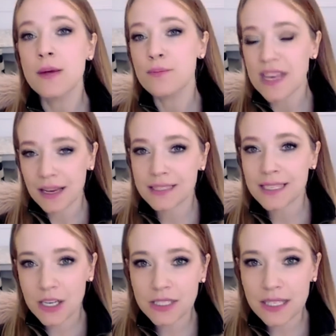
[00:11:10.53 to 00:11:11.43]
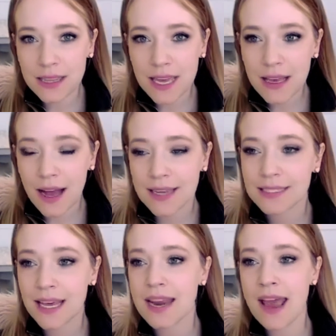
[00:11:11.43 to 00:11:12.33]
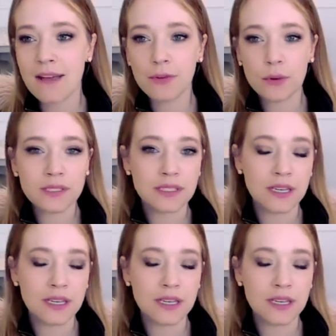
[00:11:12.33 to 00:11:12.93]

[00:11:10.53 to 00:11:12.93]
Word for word: Because here's the thing, guys, and everyone,